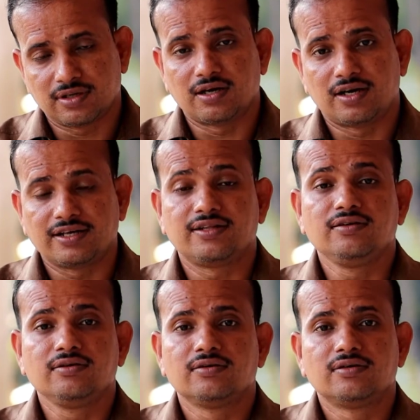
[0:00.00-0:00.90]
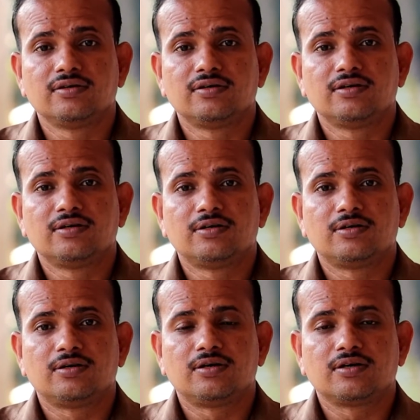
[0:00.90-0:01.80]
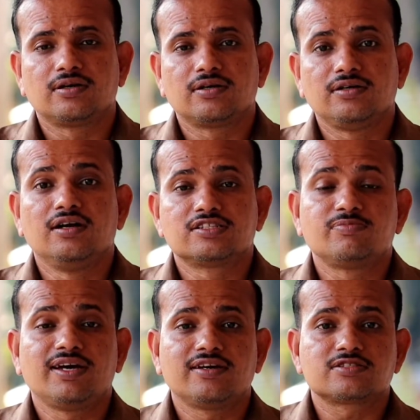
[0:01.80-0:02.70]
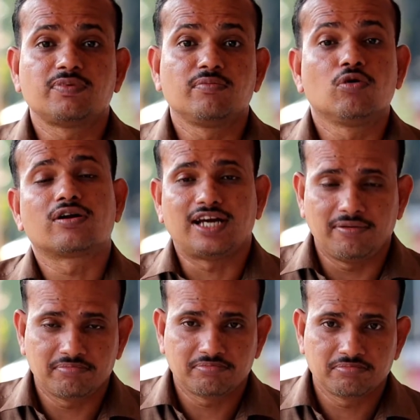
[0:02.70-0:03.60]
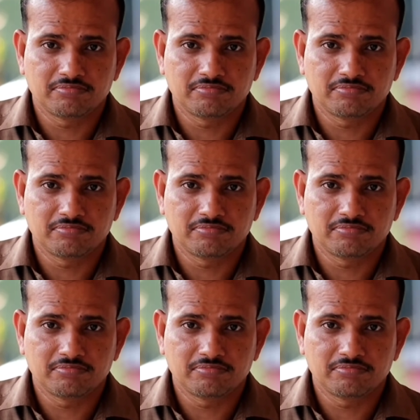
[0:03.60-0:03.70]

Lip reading: I think girls may spend more time.